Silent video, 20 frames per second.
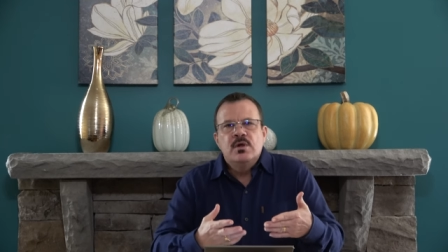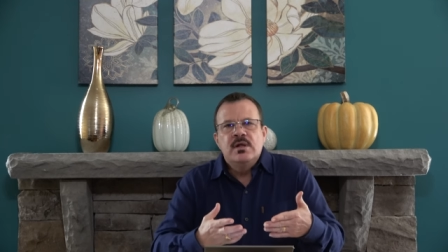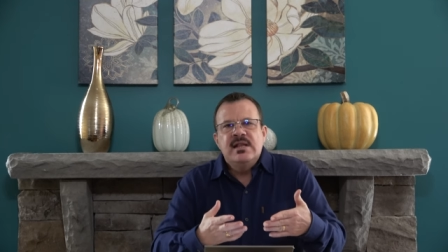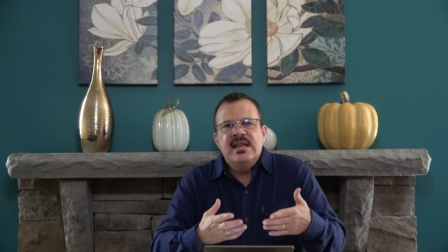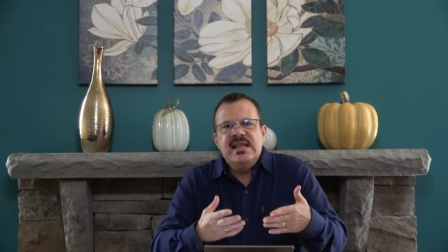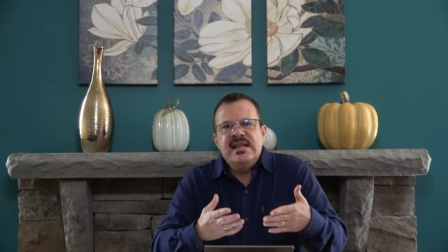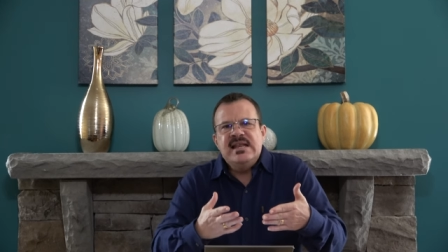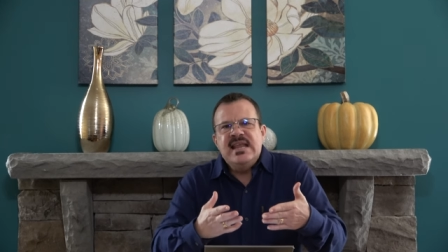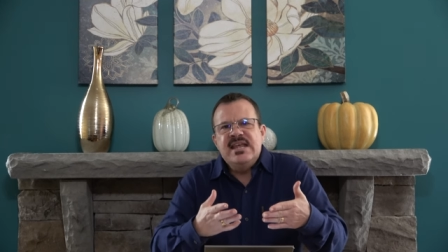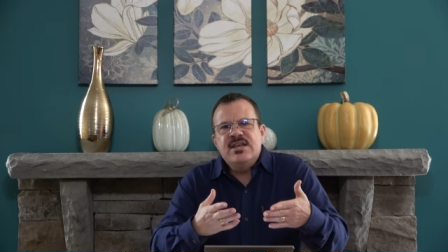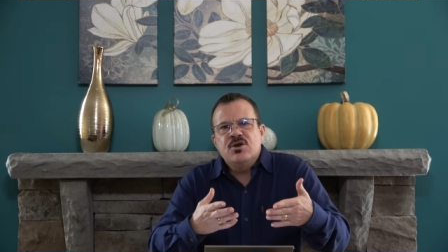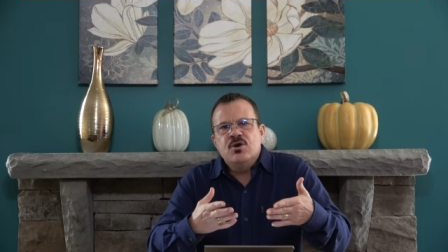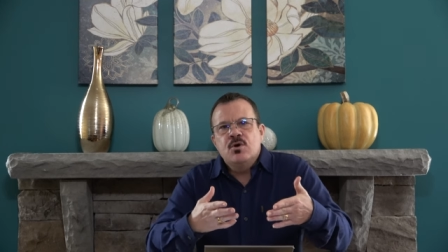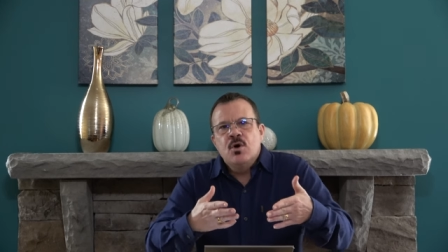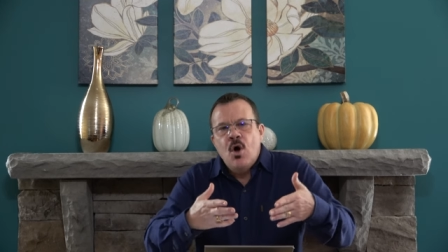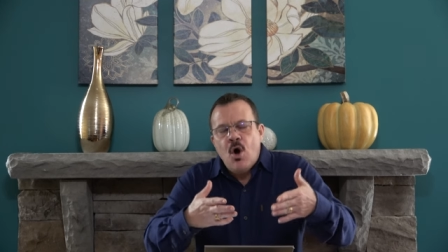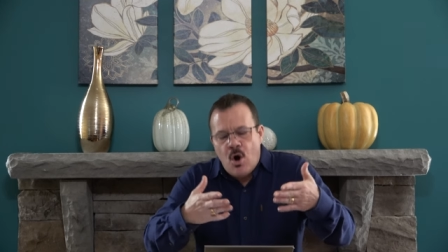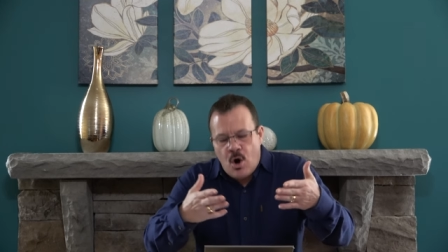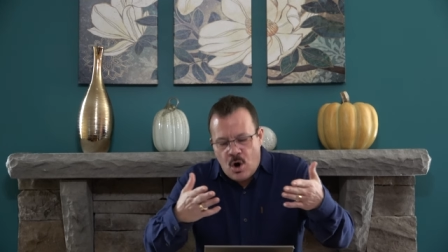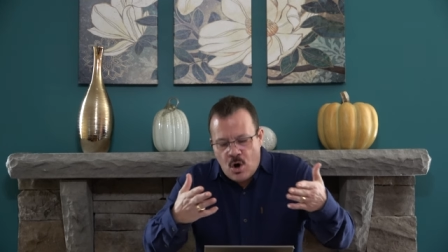lead
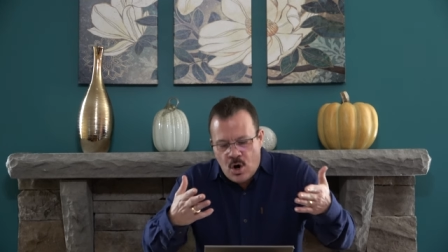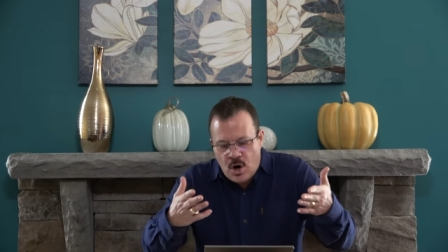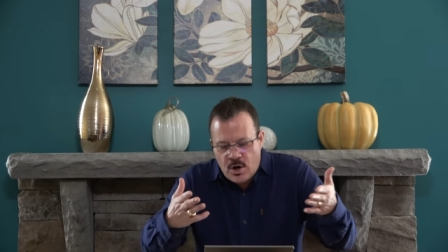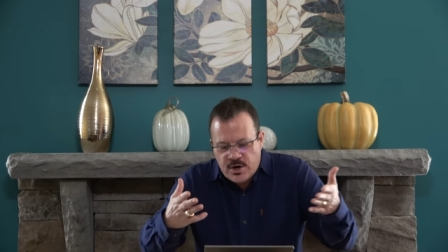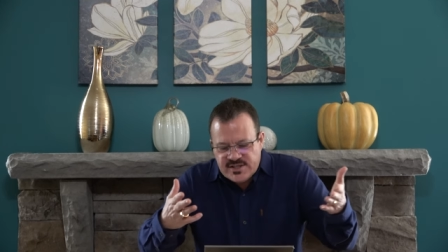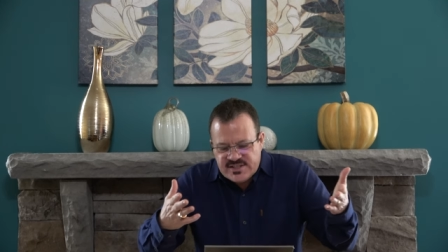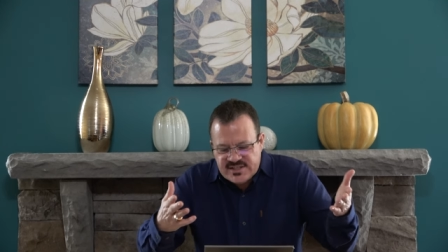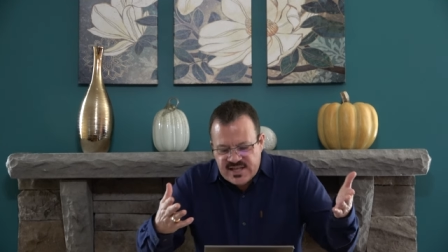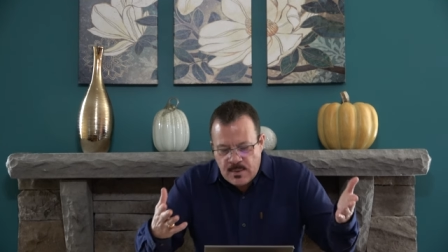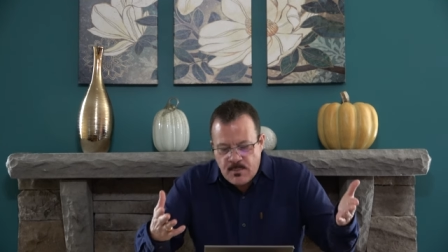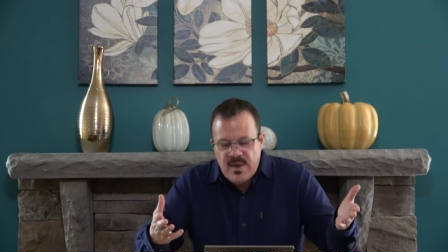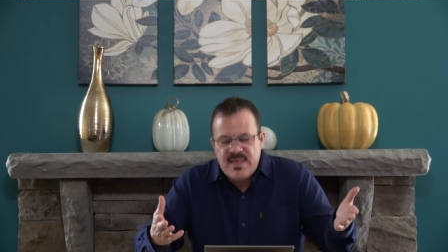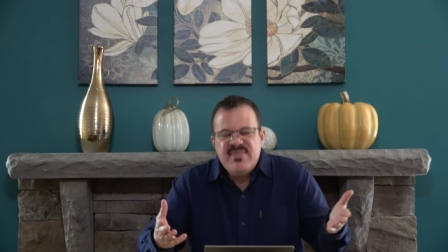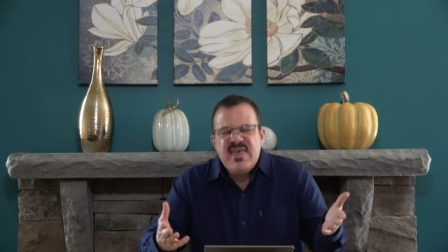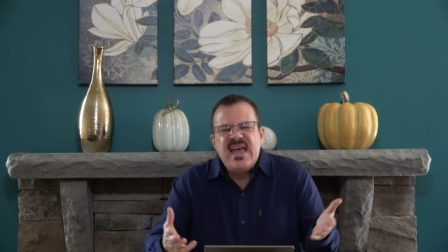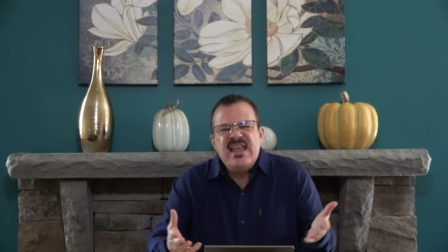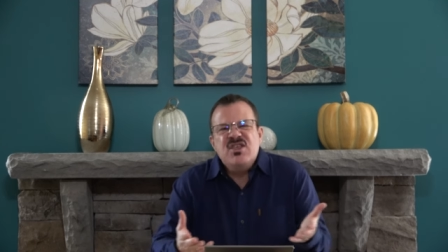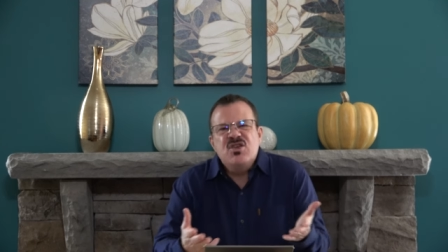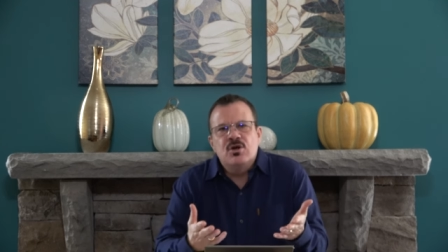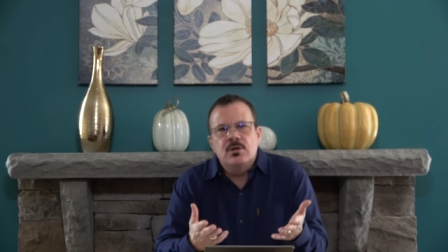you or, or, or someone
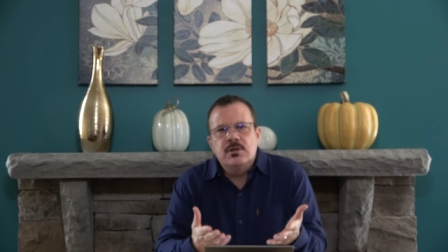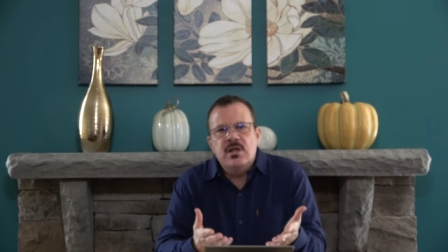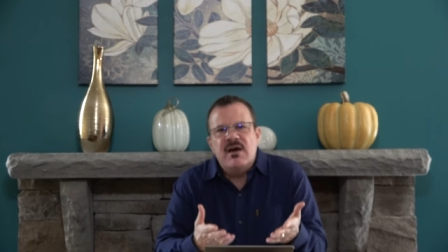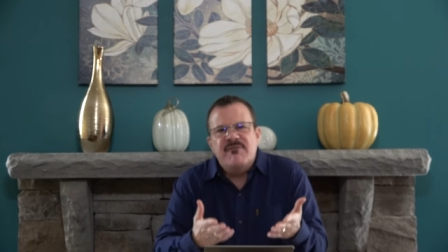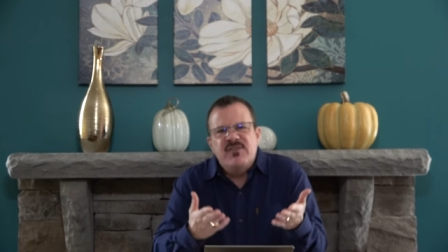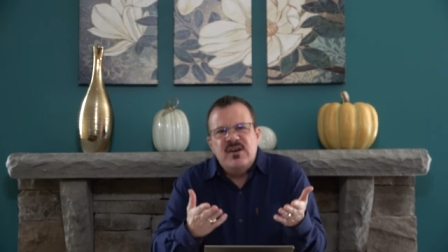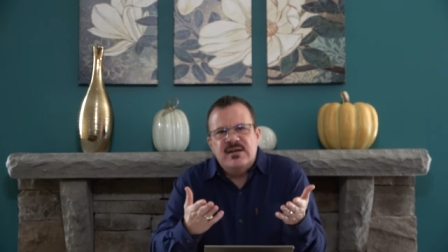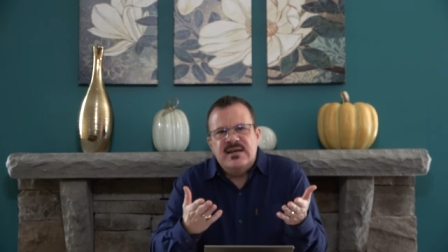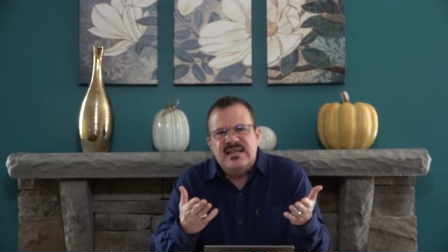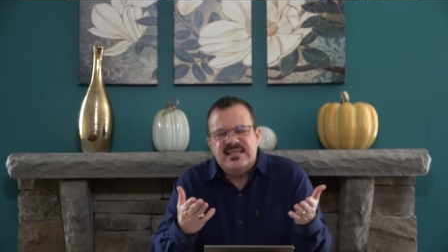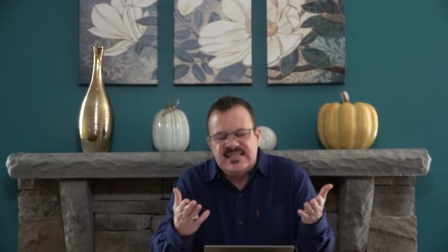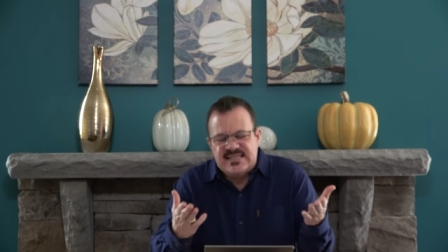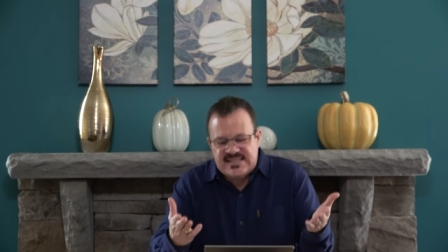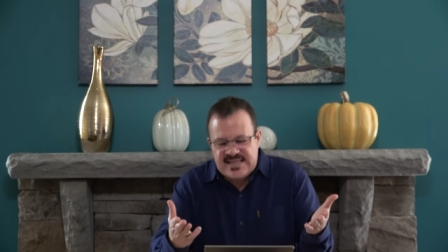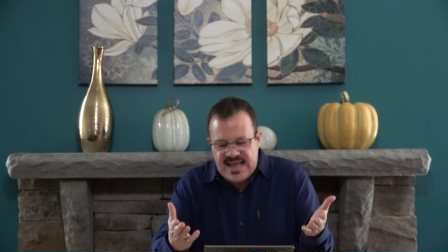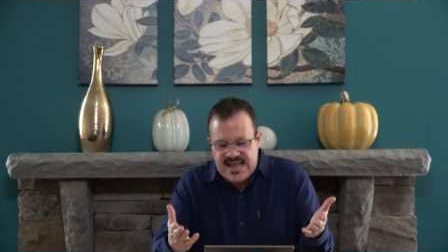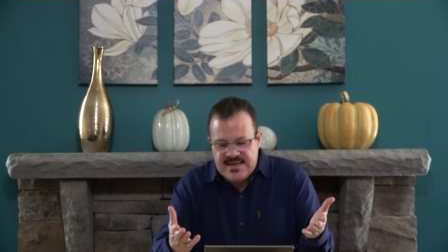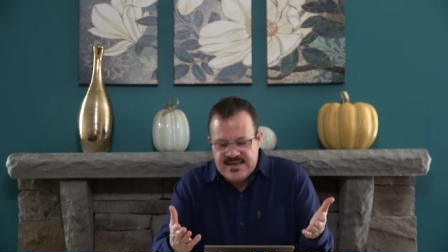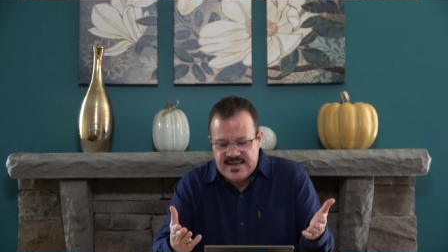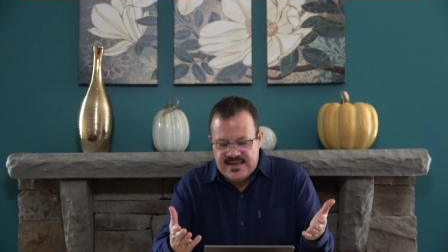that you love, your
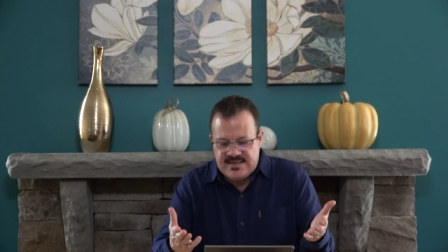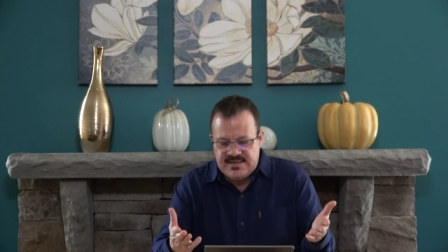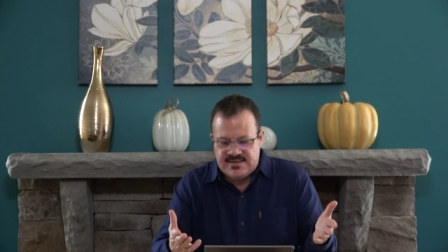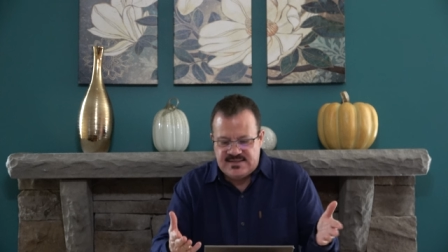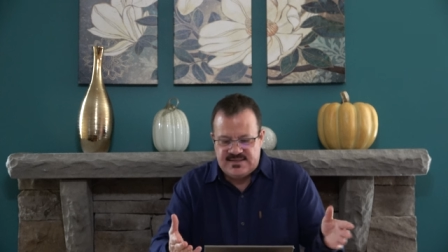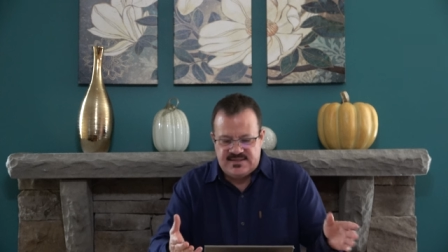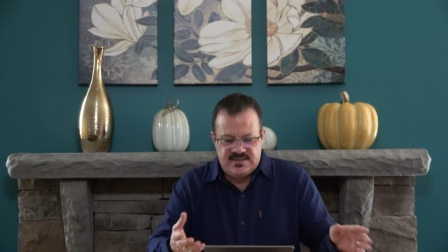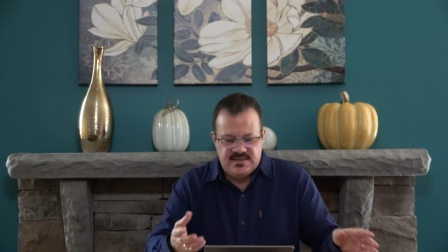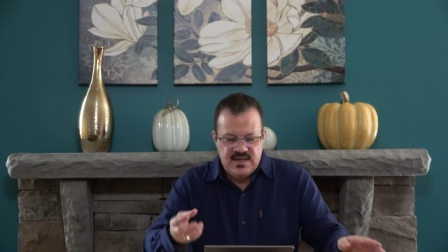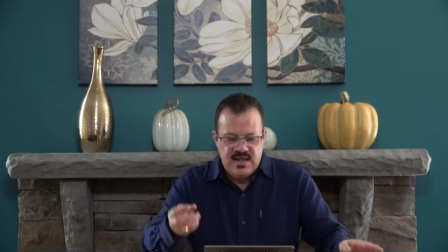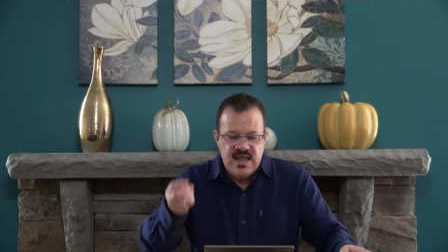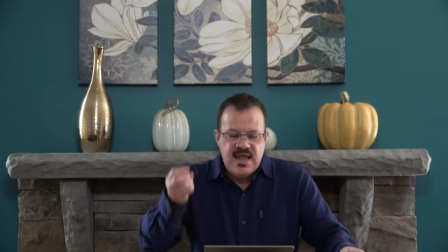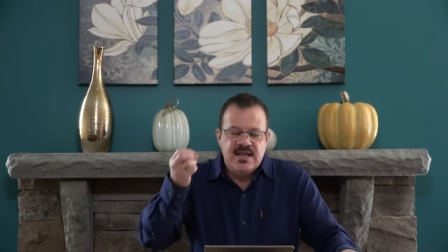descendants,